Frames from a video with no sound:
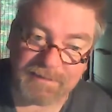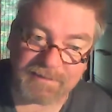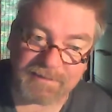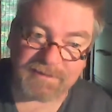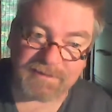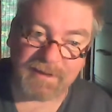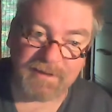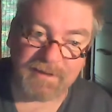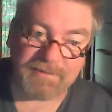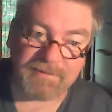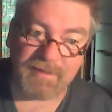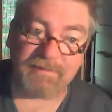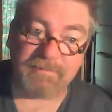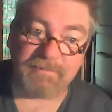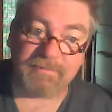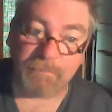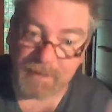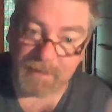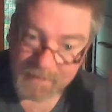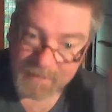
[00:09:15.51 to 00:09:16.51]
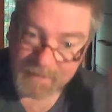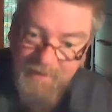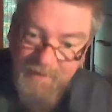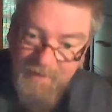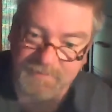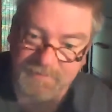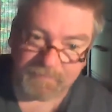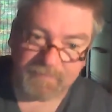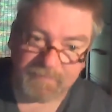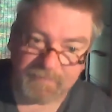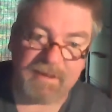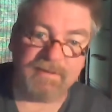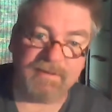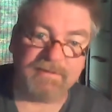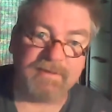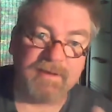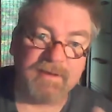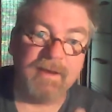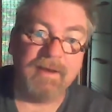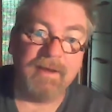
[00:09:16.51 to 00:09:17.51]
to change this because of these